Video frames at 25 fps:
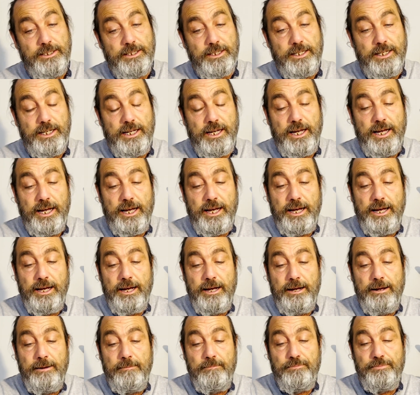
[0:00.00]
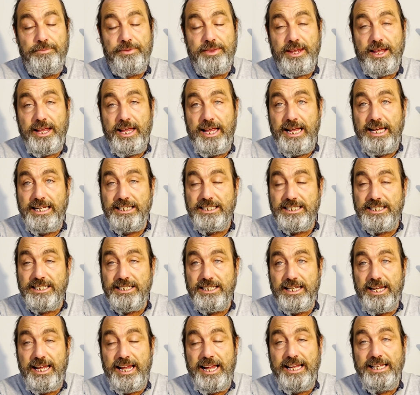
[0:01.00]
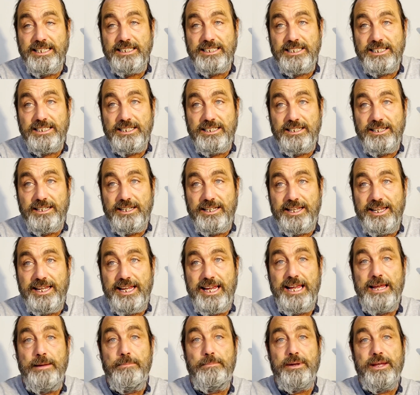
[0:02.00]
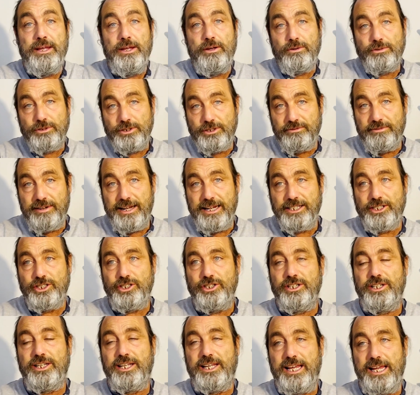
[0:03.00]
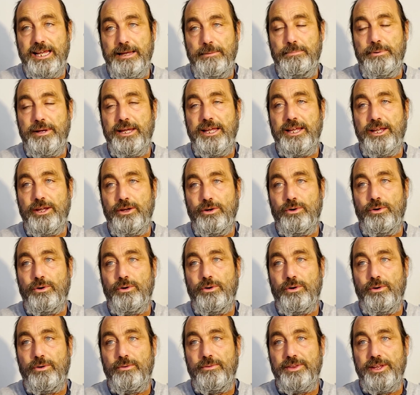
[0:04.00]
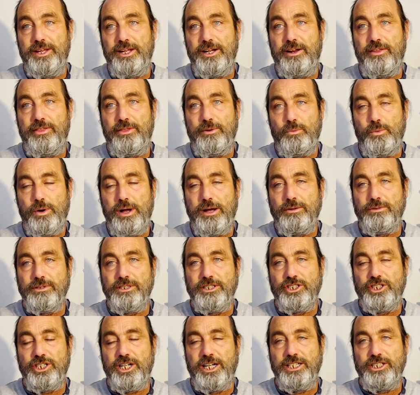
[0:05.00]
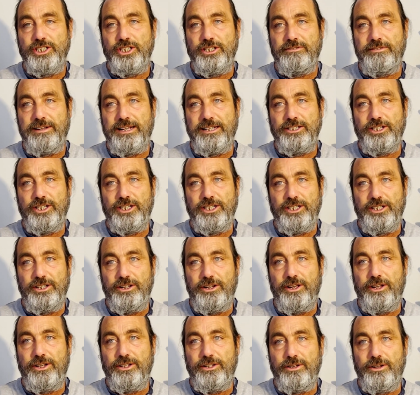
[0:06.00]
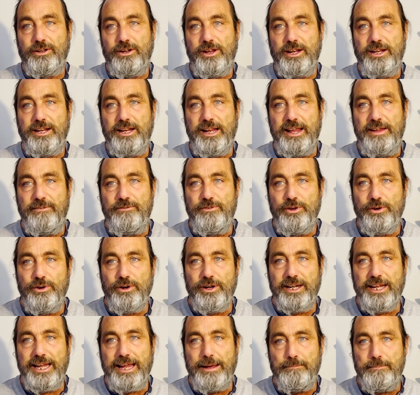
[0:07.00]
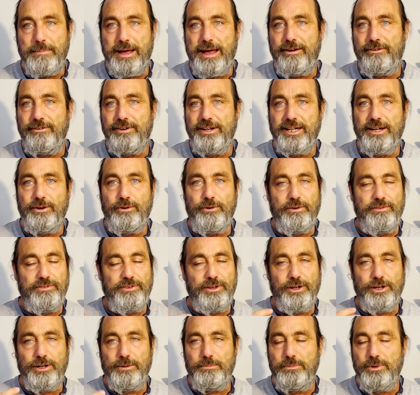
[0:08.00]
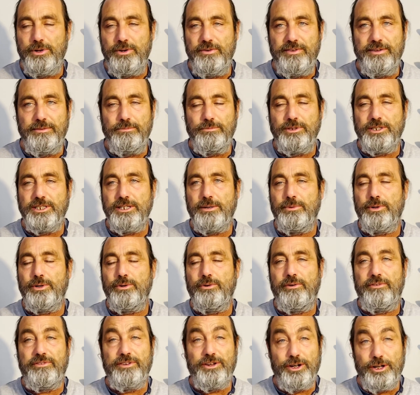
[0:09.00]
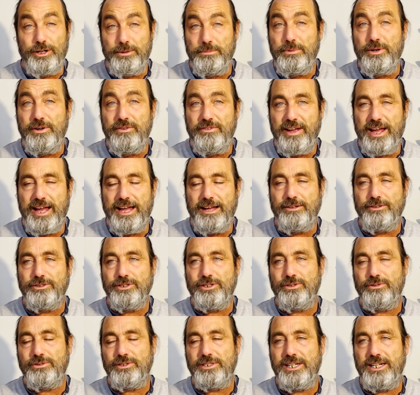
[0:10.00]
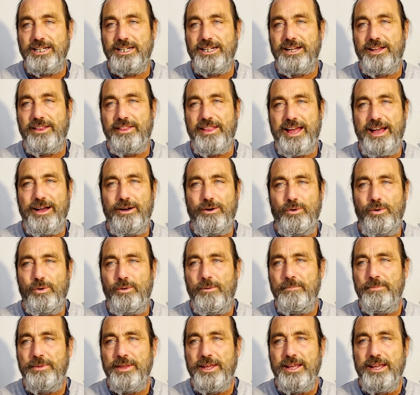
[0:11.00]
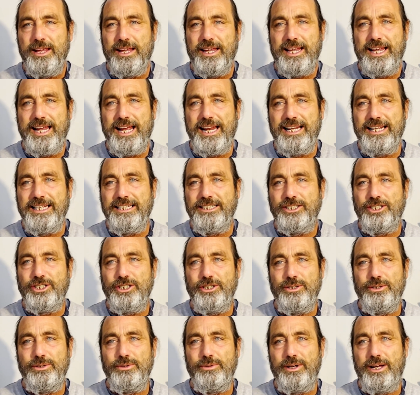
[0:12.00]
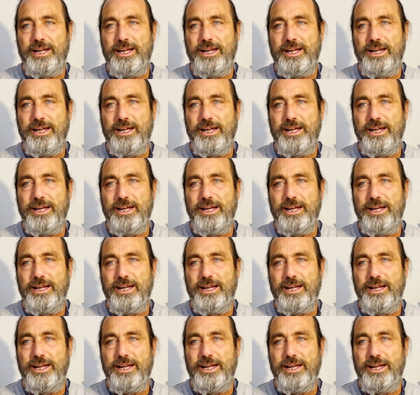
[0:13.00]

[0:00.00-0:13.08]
It's keeping your direction and keeping your, you know, the world is changing around it. And if you're going to get married, or if you're going to move in with someone, or if you're going to move house or something like that, or get into